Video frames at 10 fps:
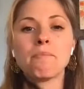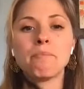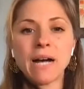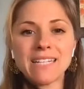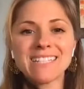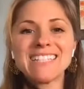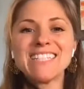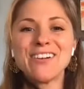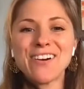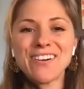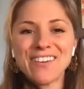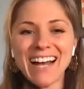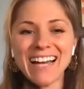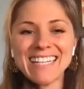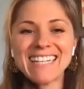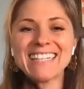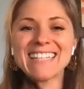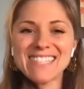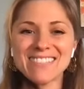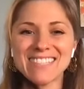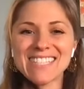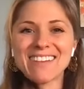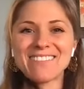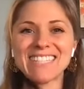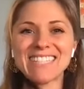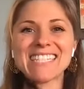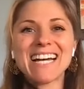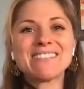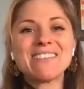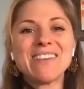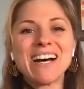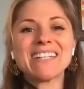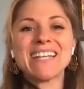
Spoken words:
But Yogavahi, that's what this company is kind of about.